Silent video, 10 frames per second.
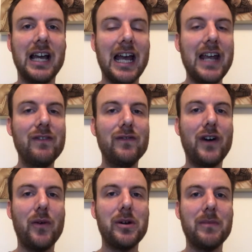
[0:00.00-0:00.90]
even
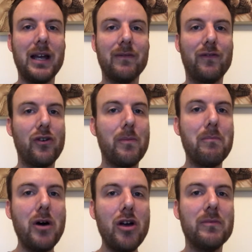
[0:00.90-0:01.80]
though we may for a
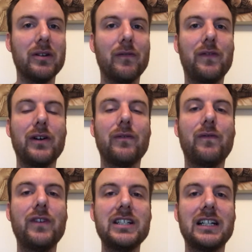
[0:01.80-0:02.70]
moment feel
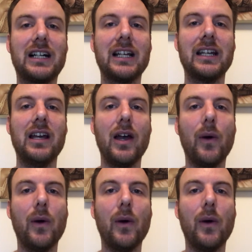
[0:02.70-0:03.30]
physically